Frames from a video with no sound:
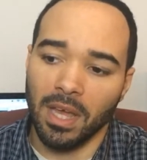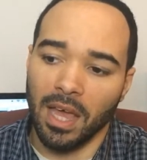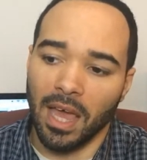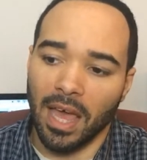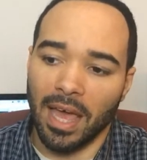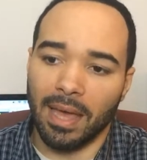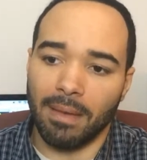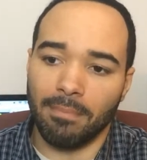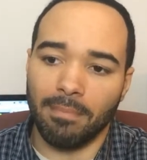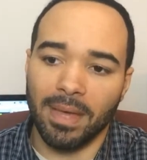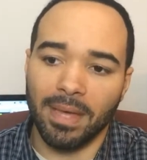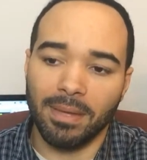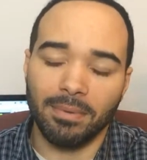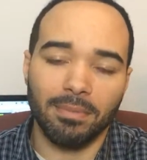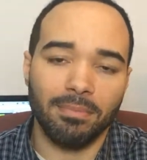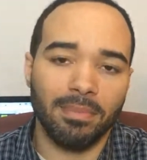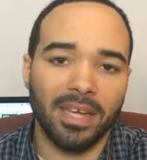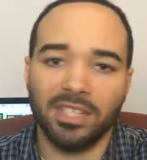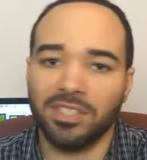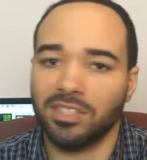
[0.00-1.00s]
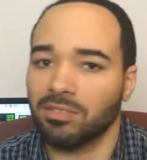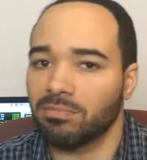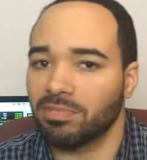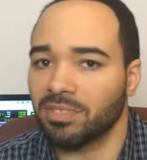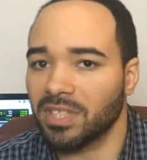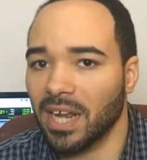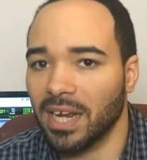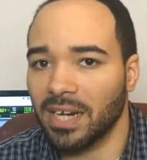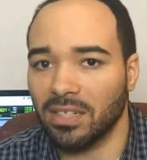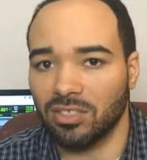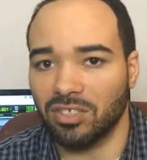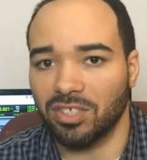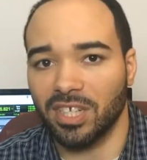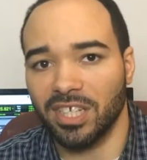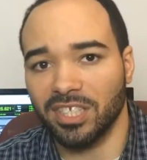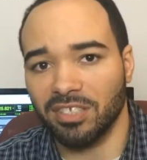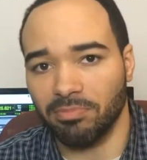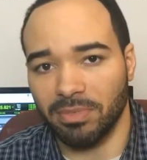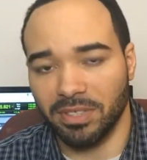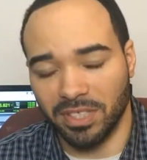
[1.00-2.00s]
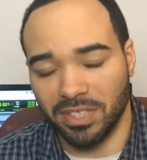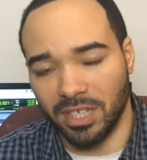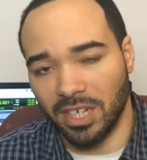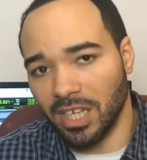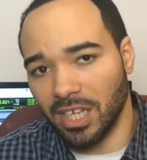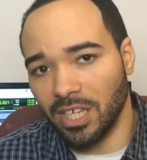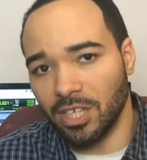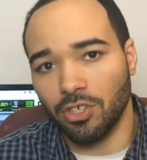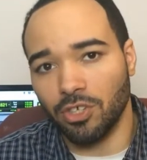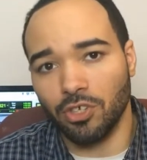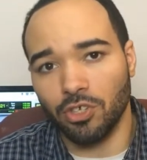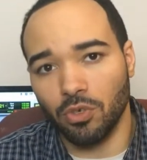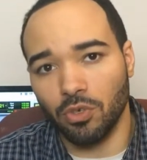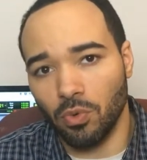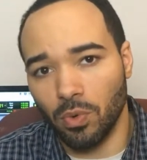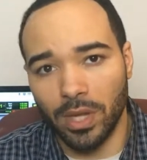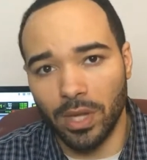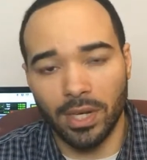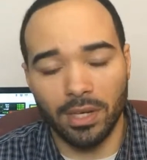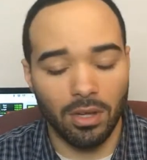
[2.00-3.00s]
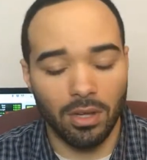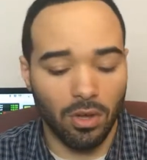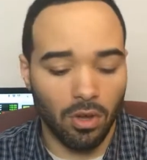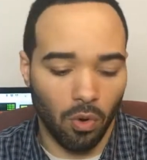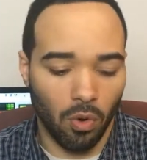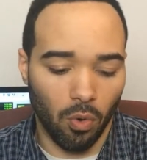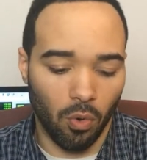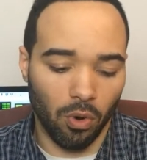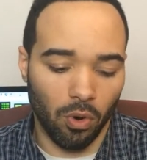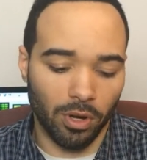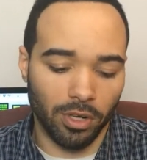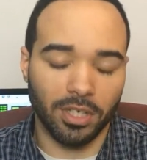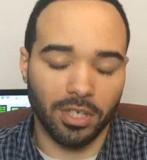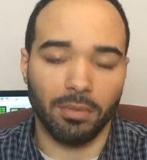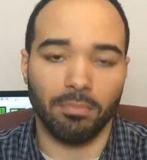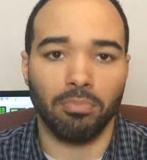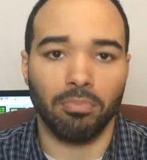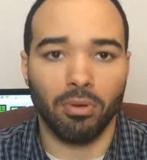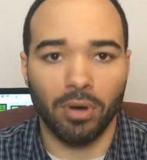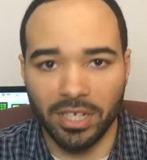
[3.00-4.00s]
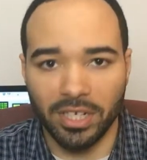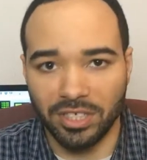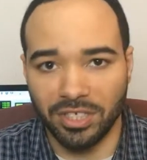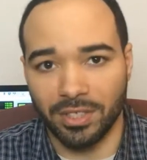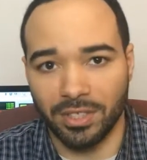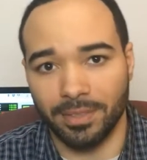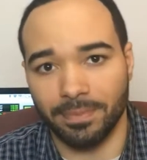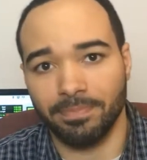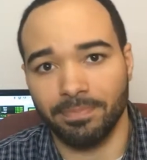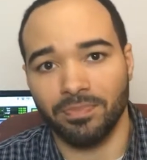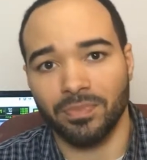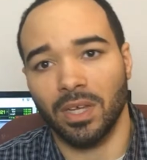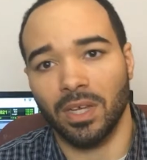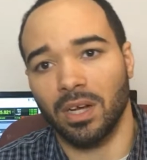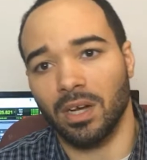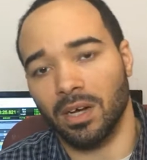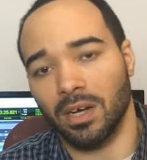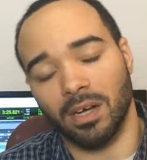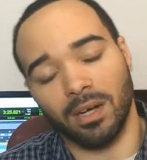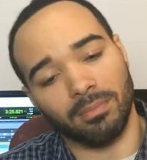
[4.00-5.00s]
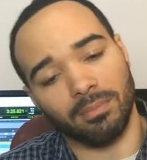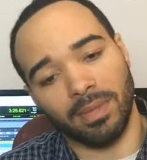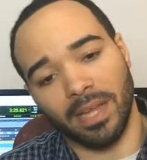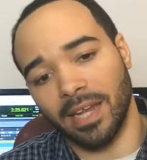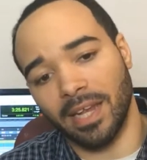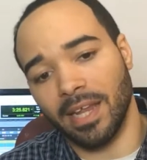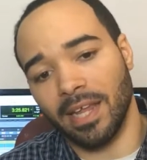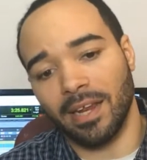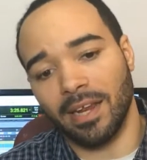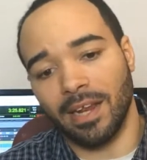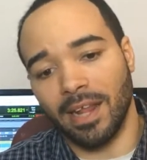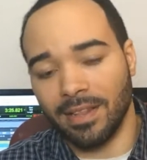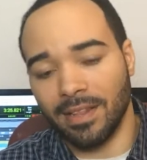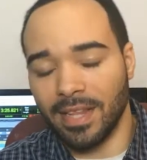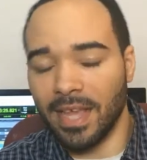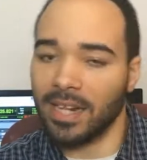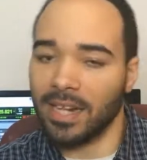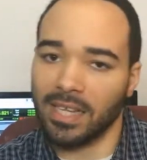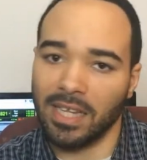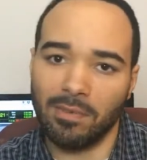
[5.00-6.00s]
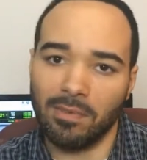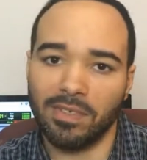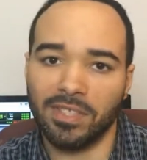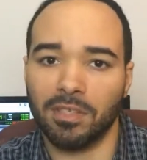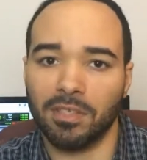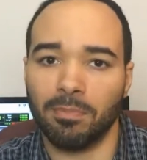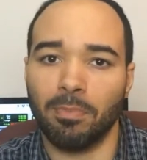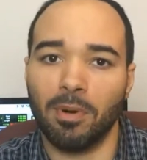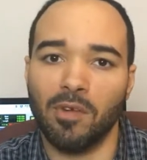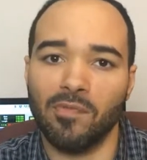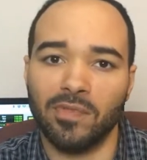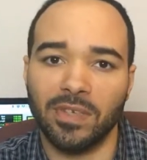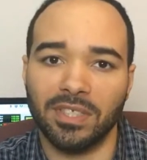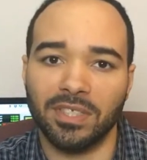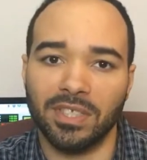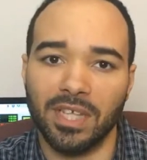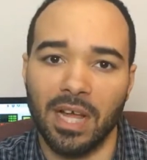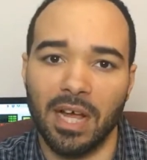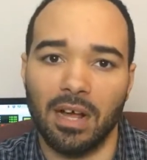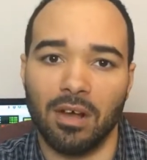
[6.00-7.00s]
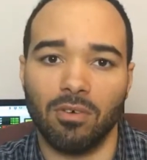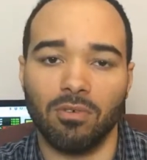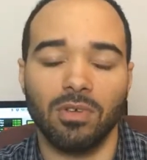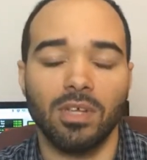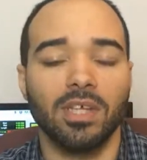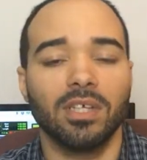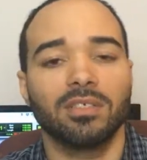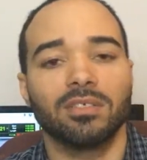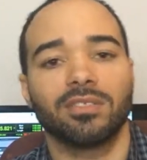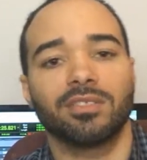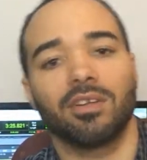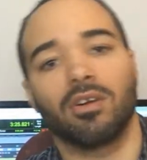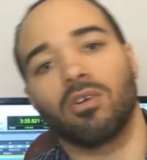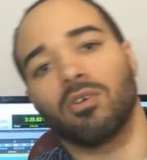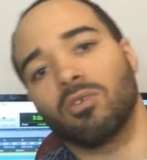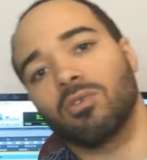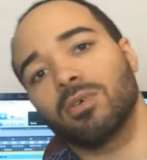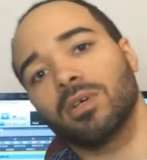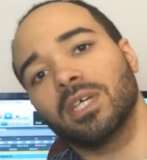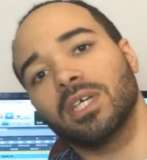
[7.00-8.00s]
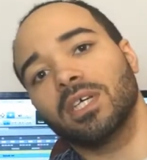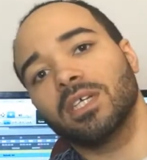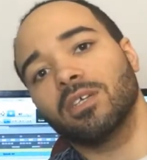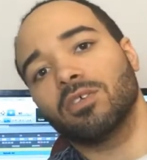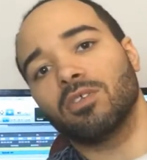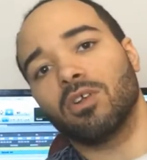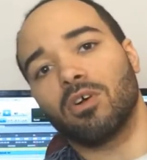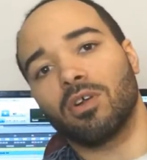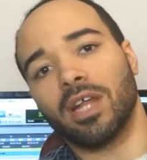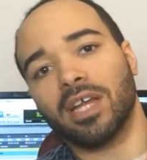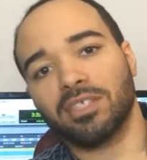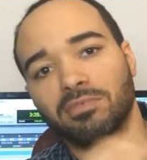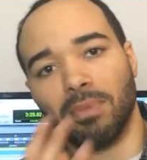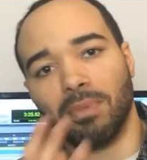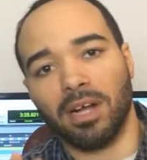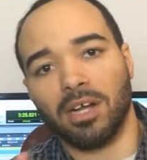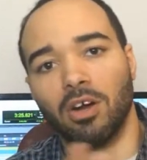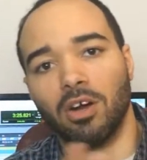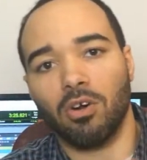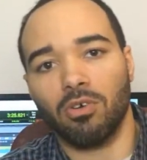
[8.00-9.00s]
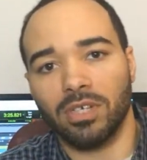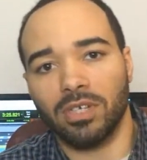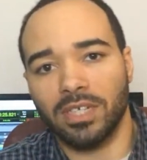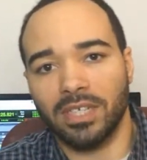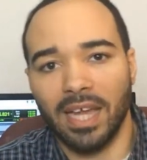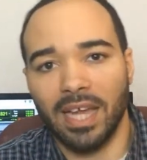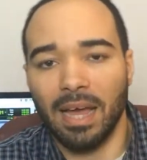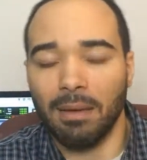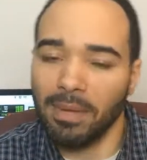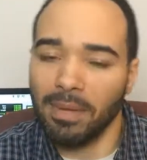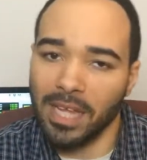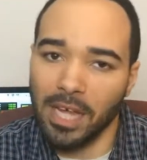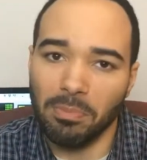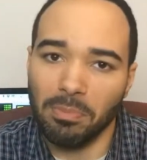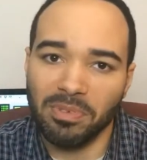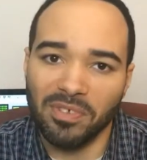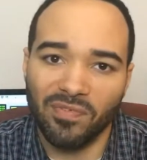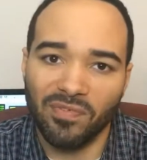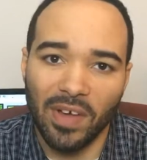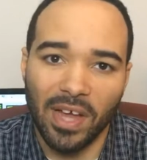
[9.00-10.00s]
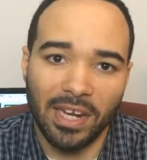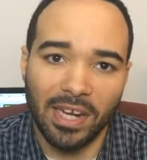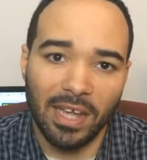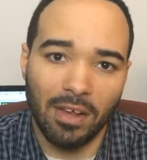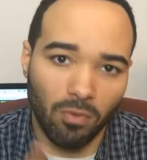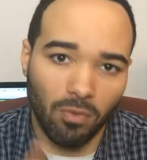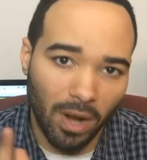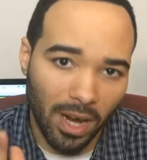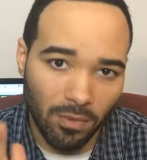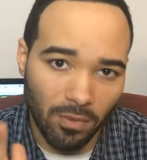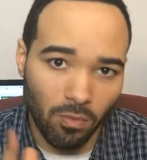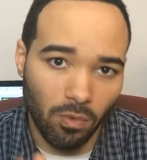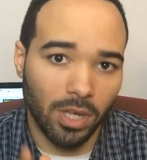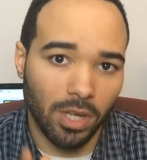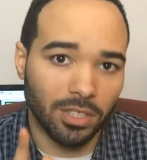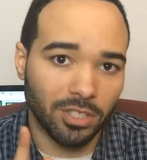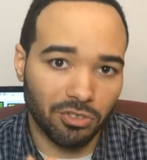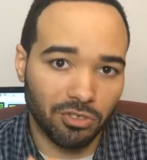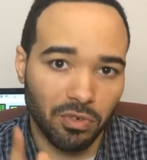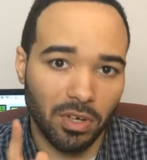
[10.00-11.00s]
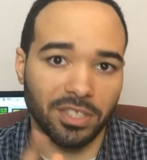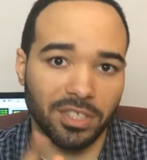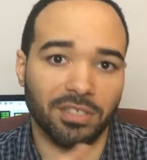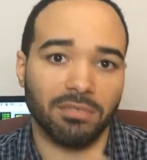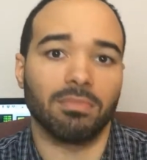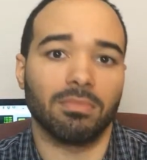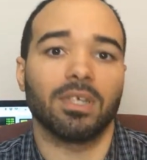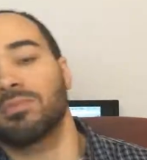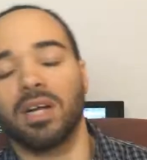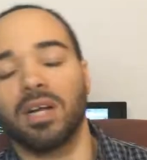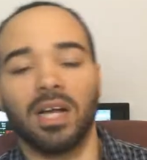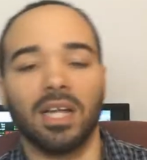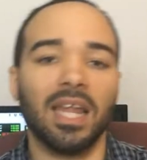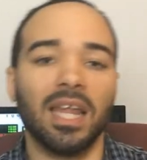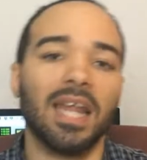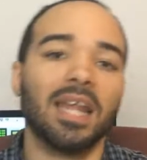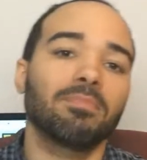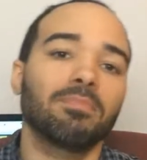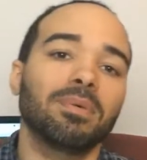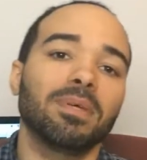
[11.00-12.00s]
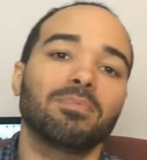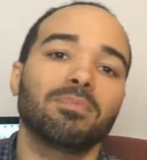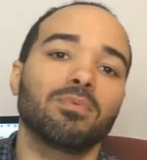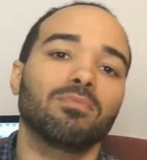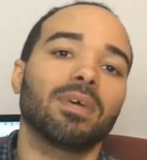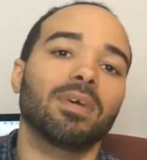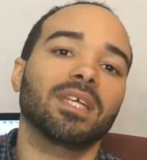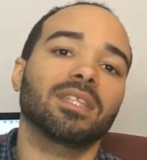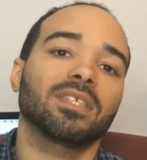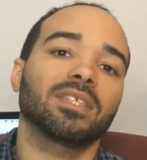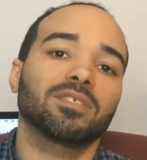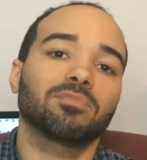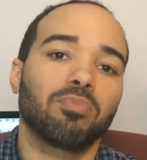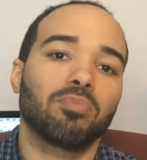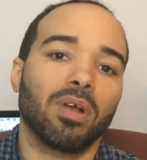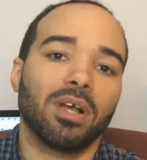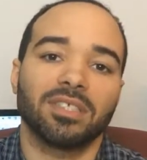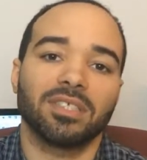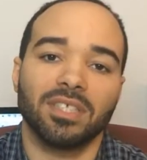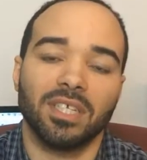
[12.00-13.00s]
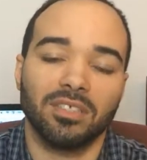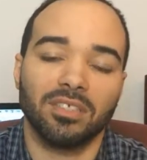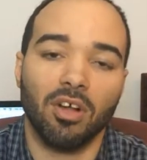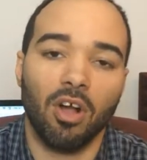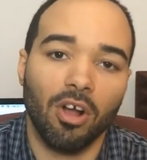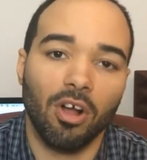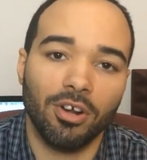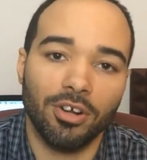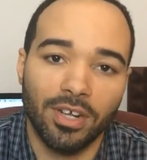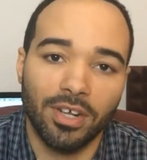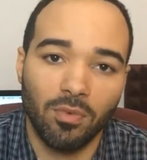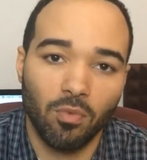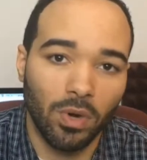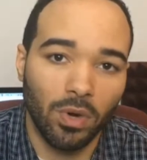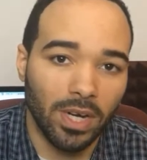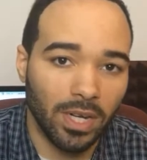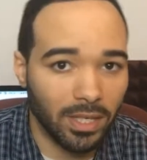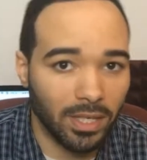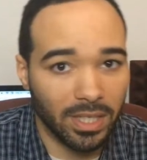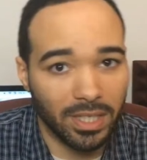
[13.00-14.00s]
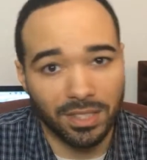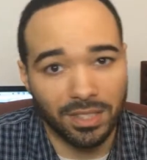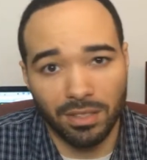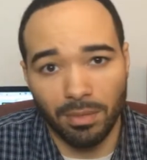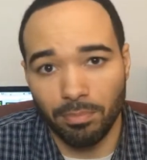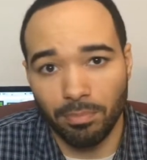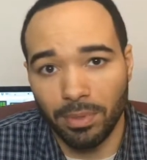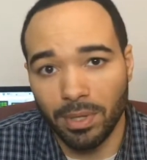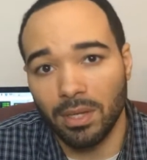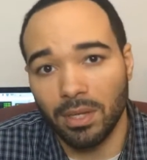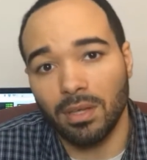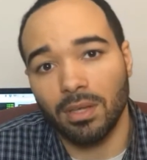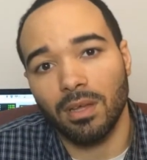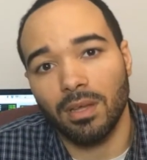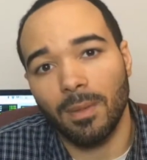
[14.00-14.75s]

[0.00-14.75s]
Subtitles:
and maybe make some slight adjustments in EQing or compression, and then that'll give us the perfect sound. So that's my goal today. I'm gonna help you find that right one. Trust me. A lot of people make this process harder than what it needs to be,